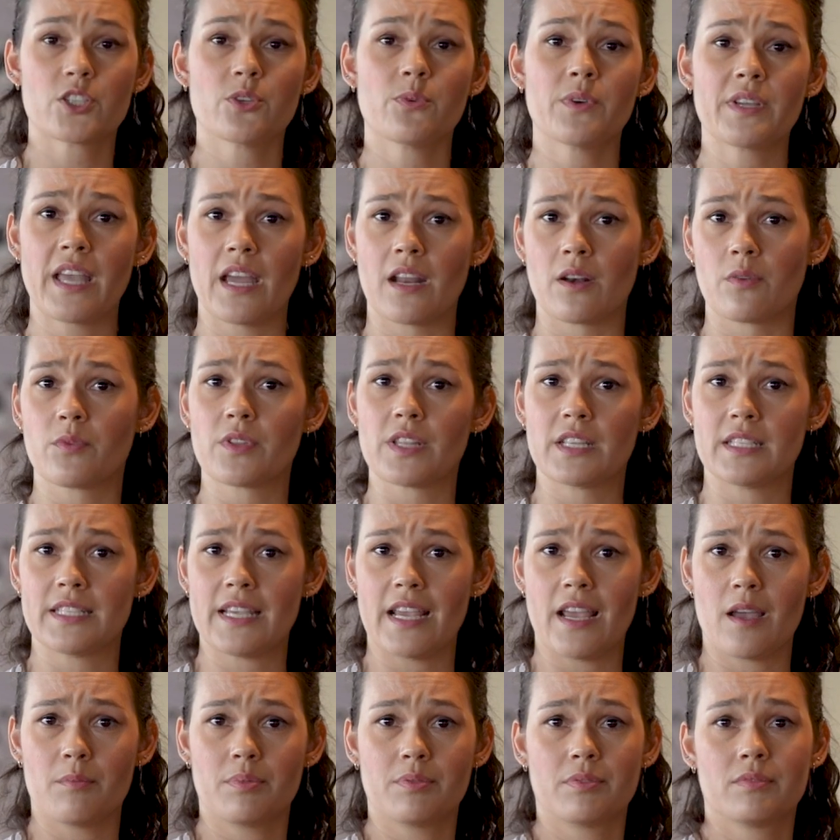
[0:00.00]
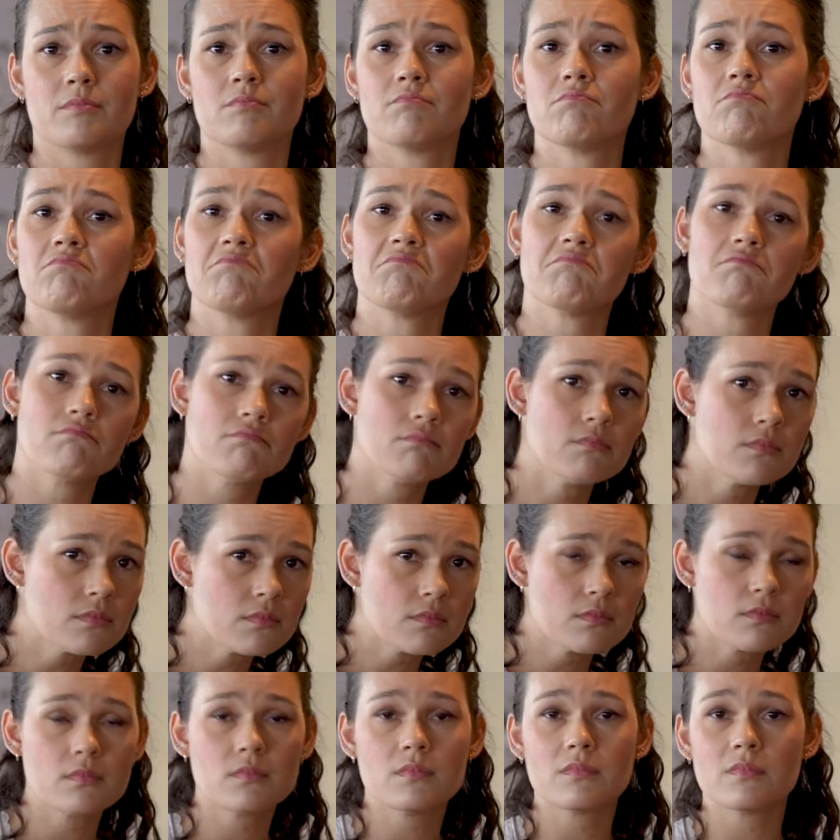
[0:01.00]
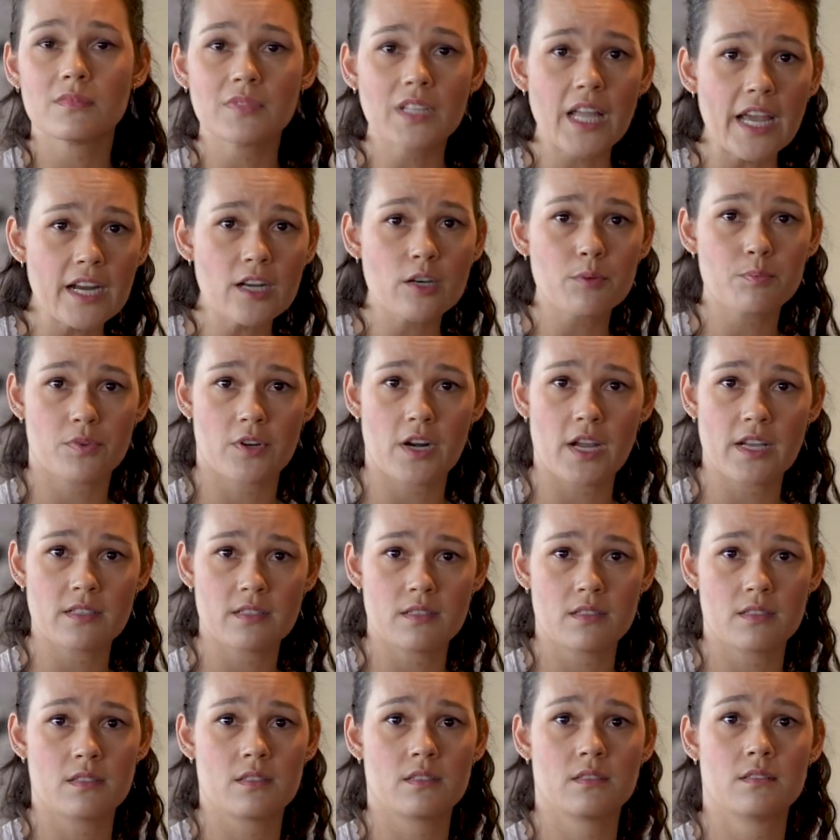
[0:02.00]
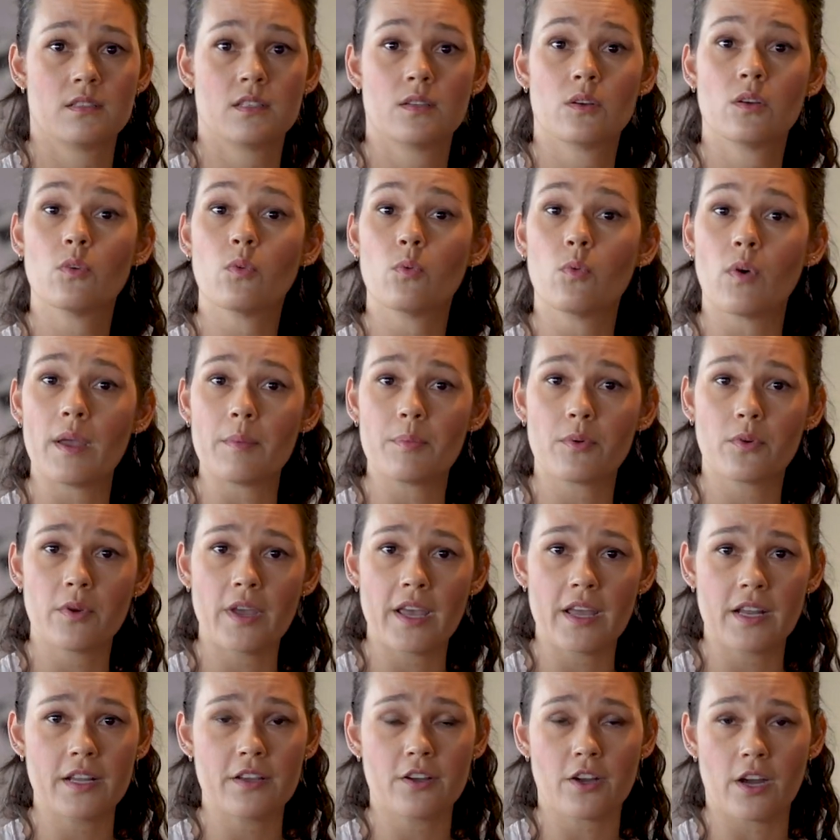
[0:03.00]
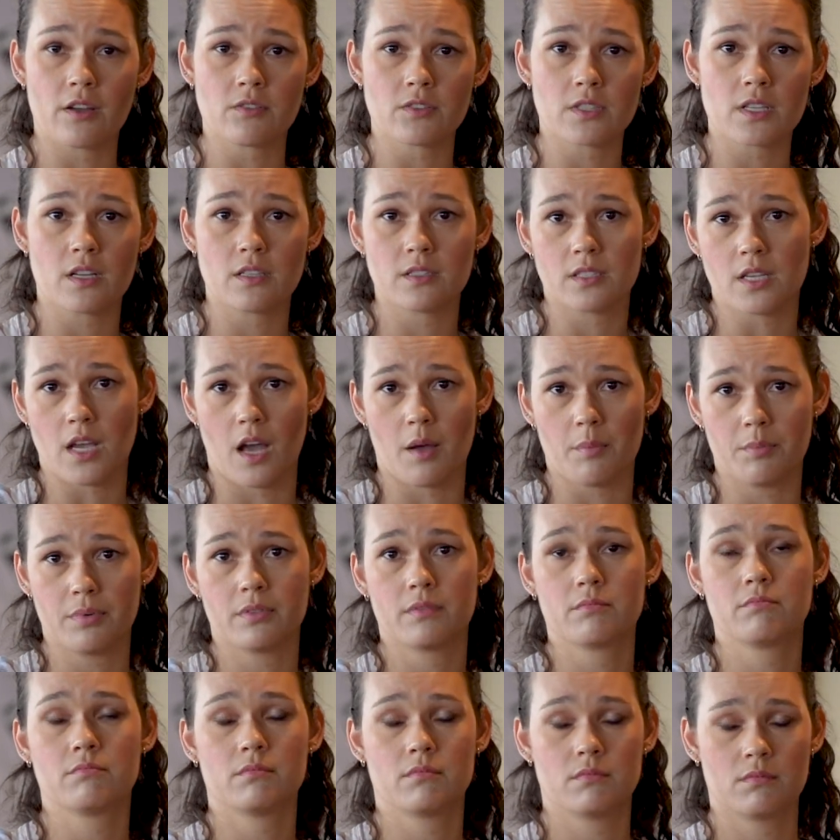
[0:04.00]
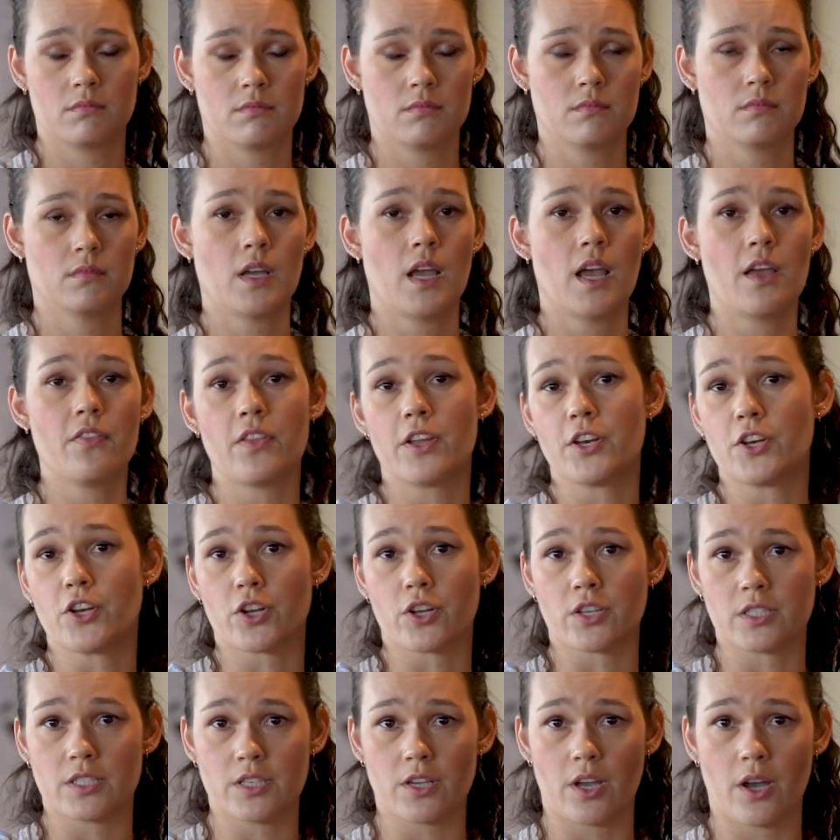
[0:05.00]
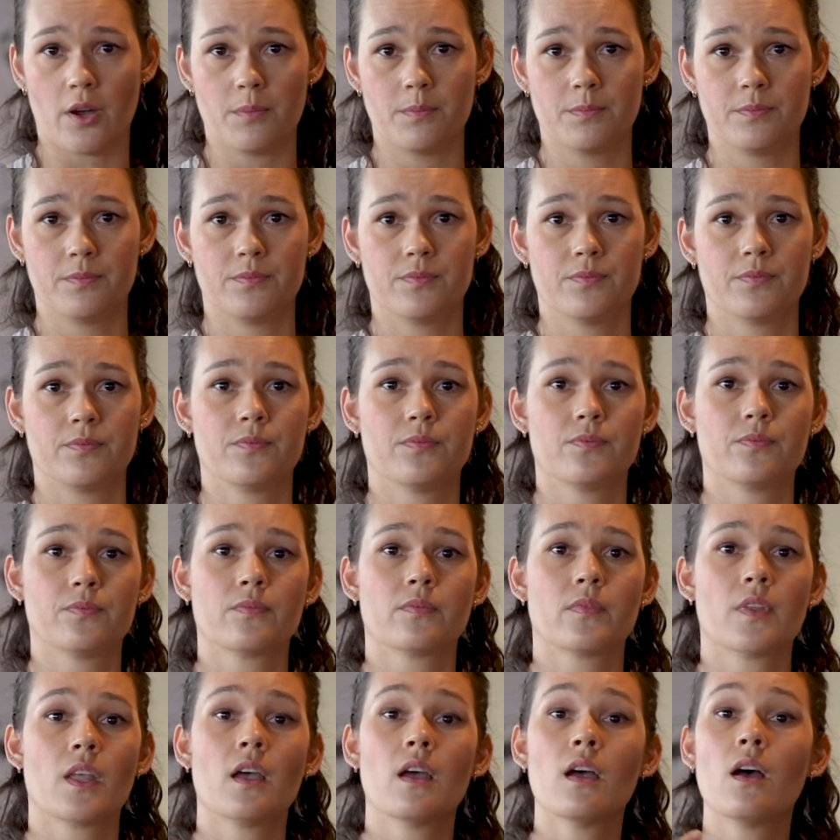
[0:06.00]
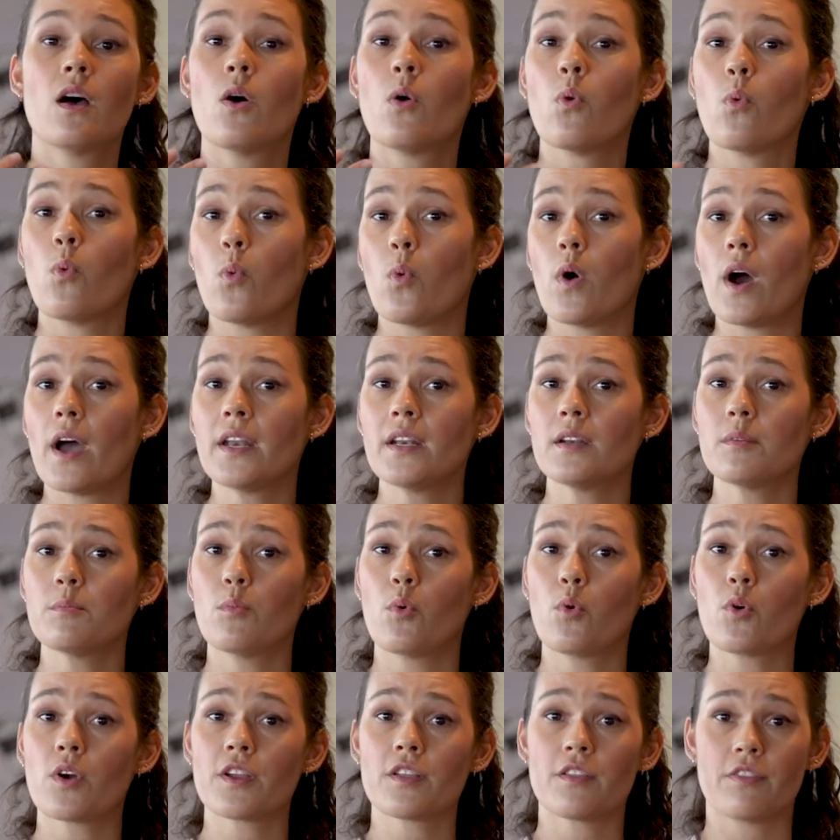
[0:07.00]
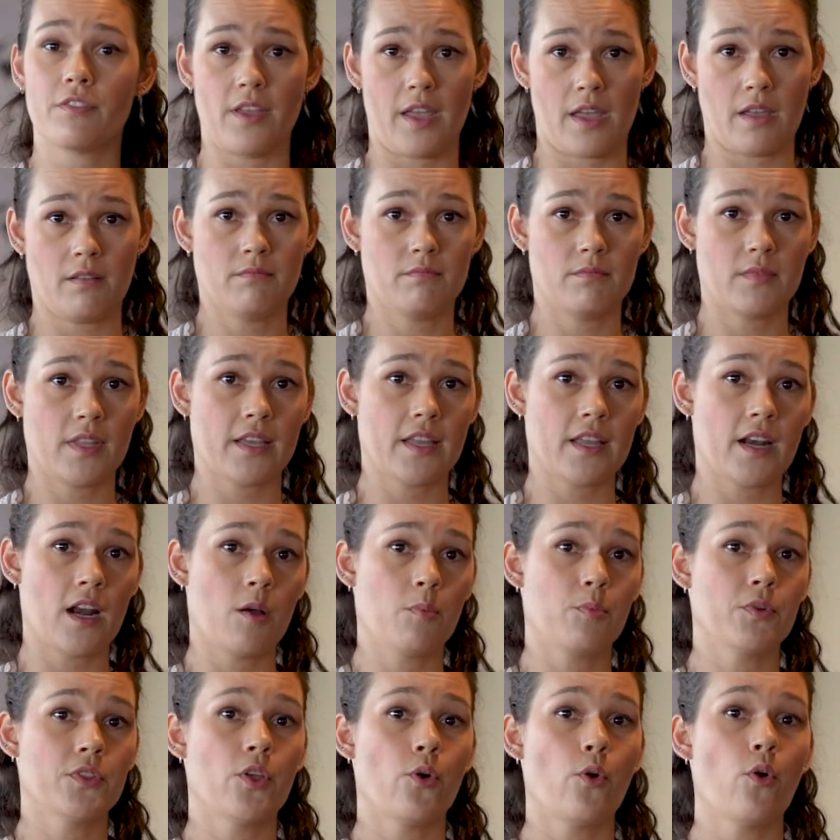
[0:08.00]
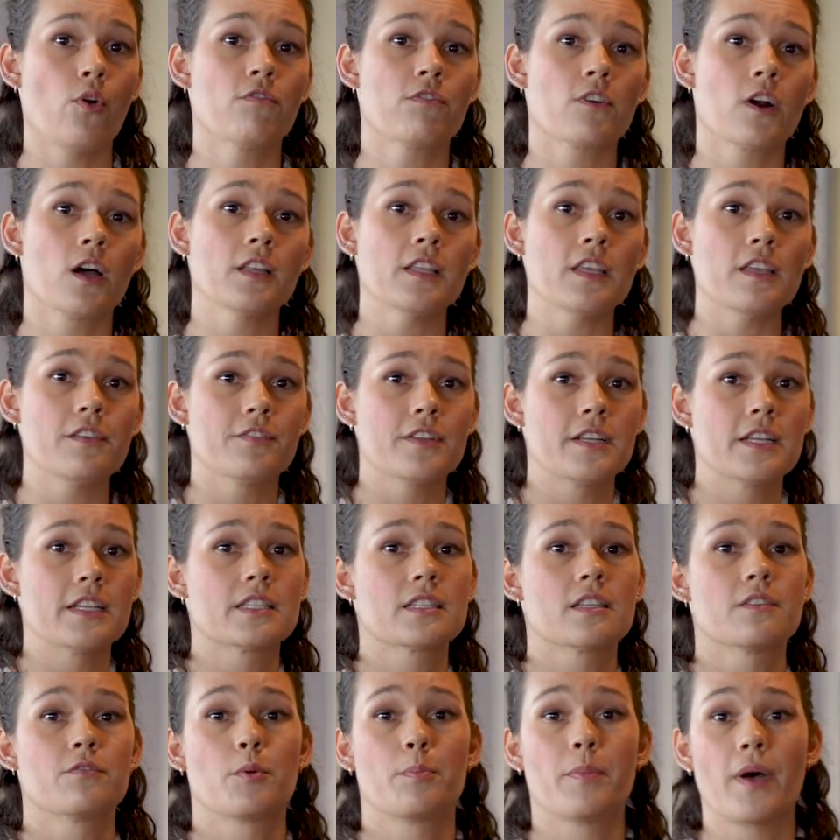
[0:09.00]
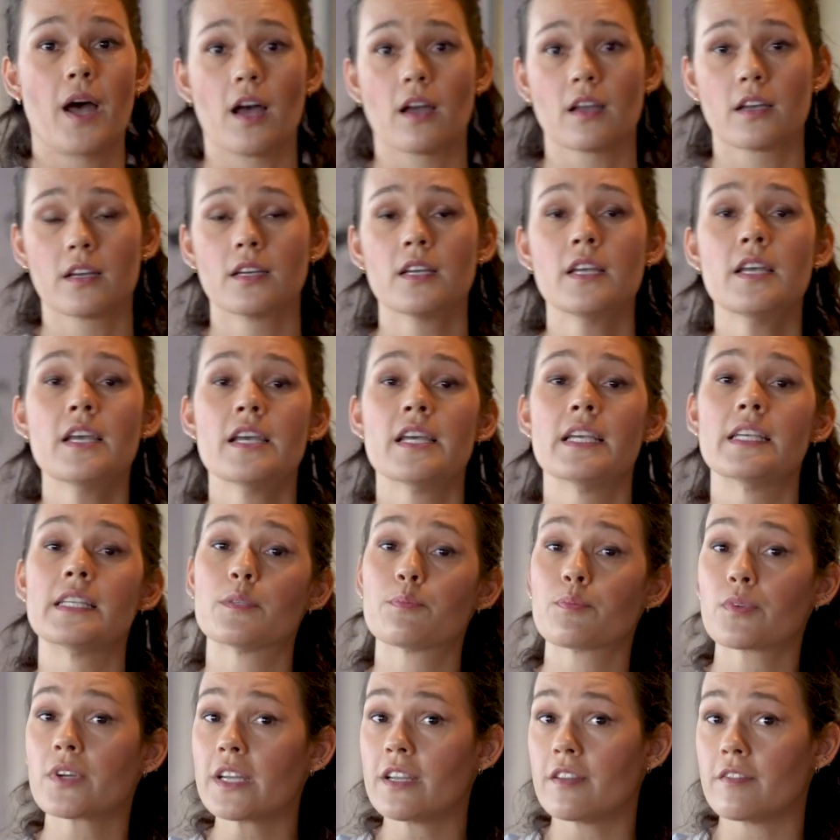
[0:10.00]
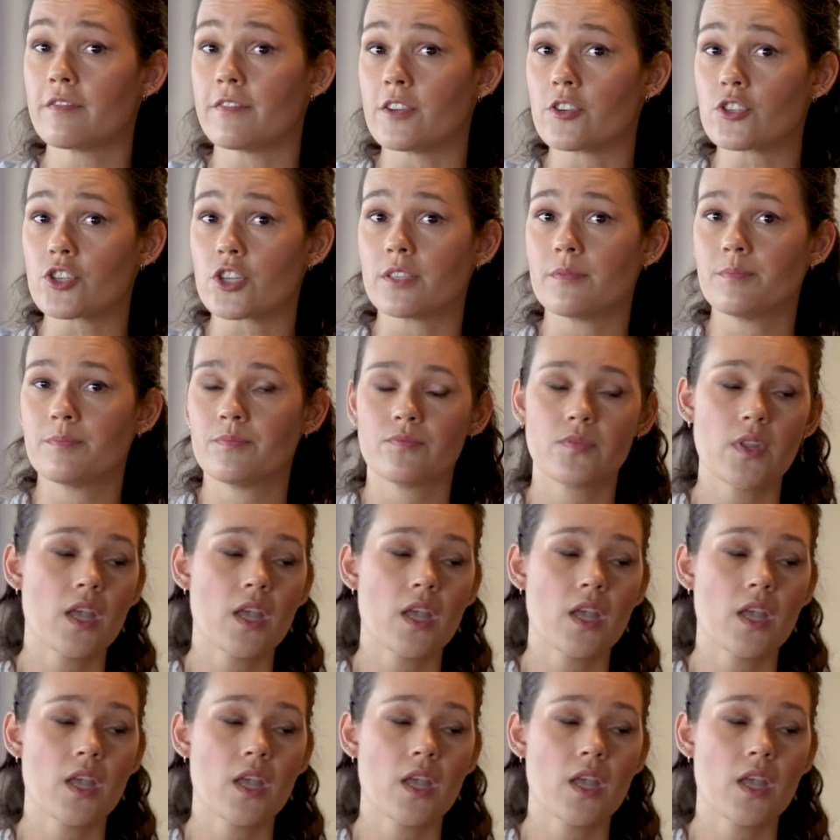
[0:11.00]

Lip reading: So again, with a tamp, lighter press, wipe away any grounds on top, and then you're good to go. One more thing that can help with the overall evenness of a puck is Preinfusion.